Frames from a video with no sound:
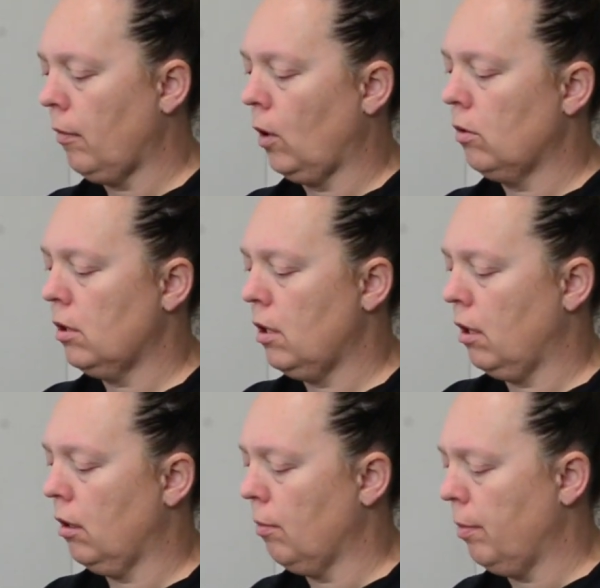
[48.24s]
Let's cut
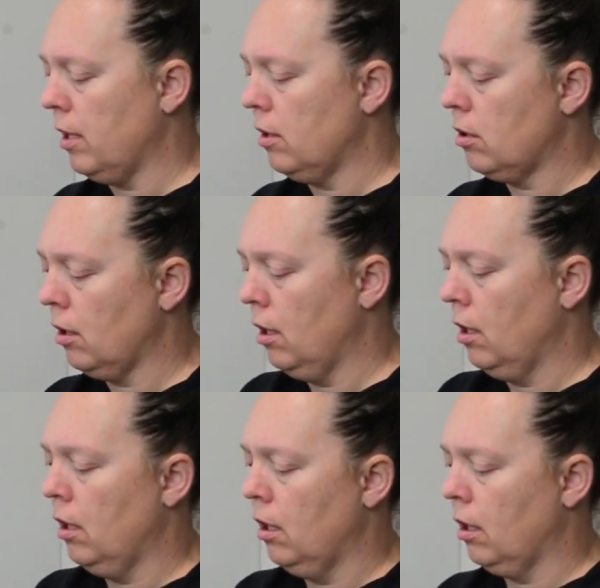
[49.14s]
a little piece,
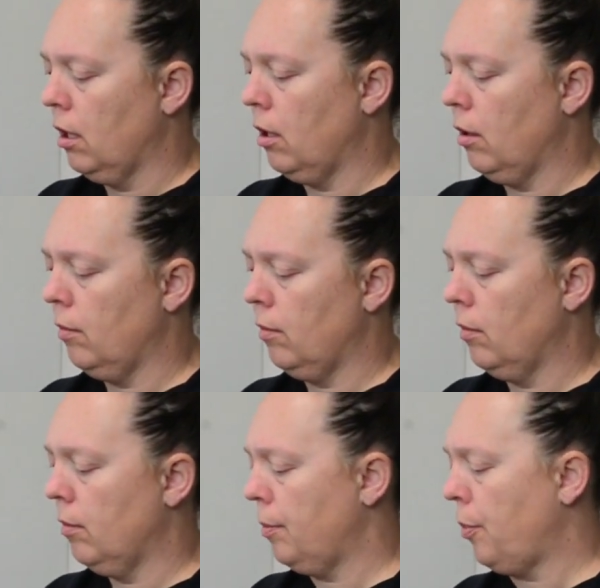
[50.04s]
get it
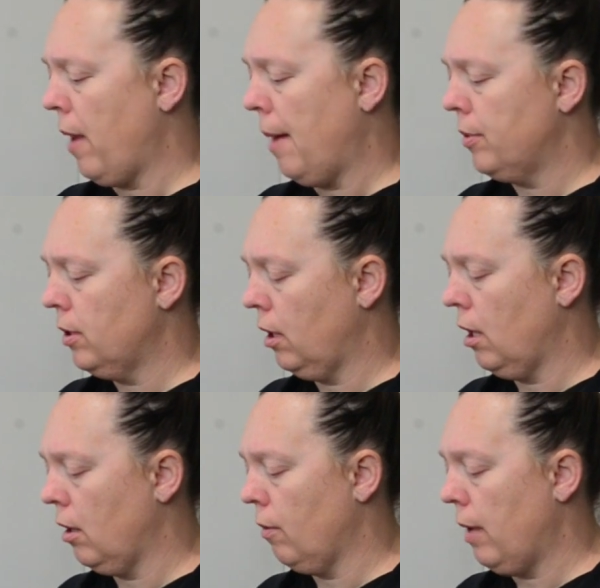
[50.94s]
prepped,
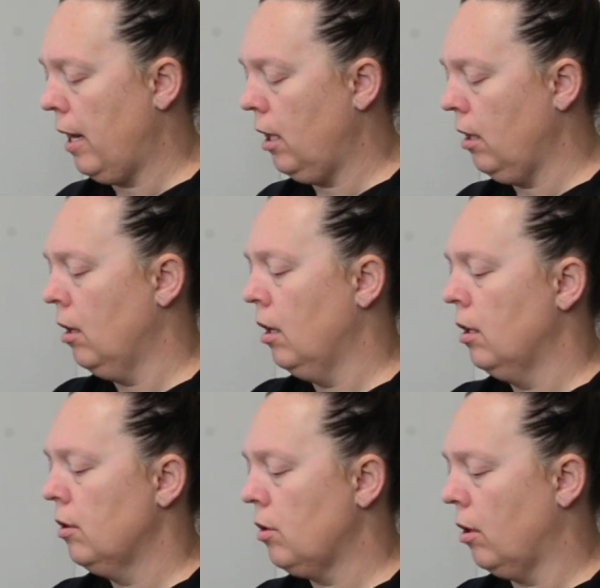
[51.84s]
get it ready.
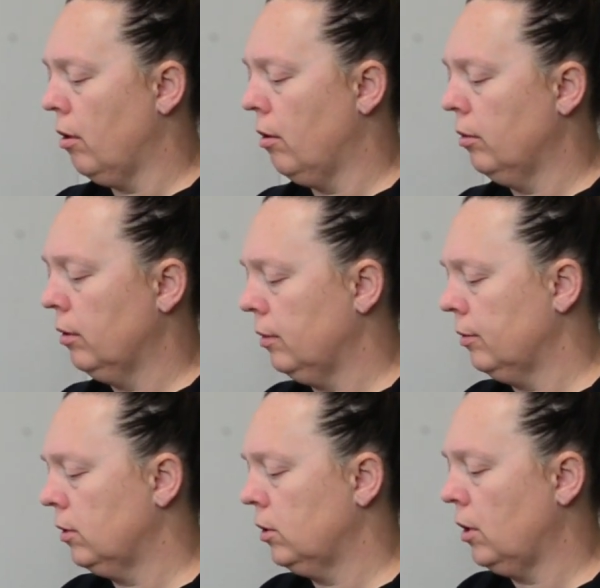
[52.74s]
So
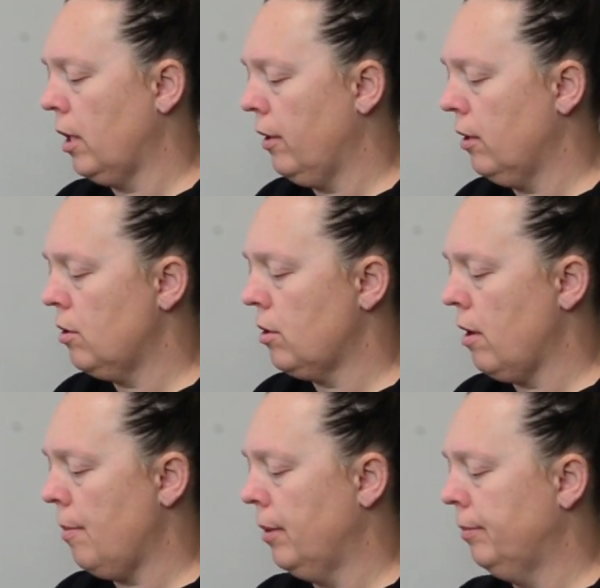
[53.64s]
let's try this
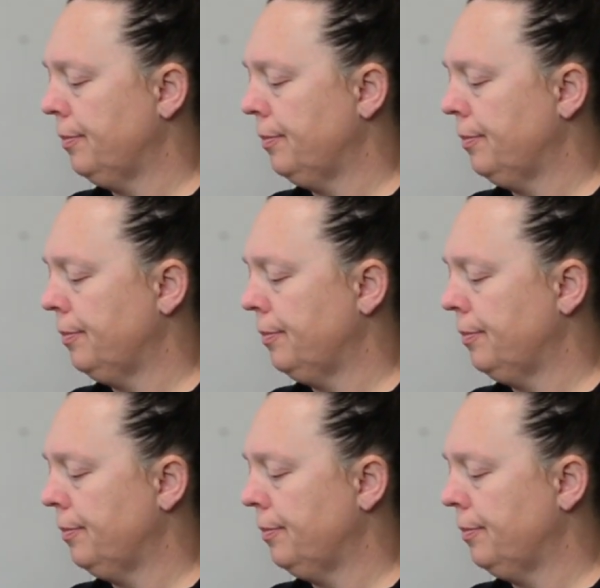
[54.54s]
syrup.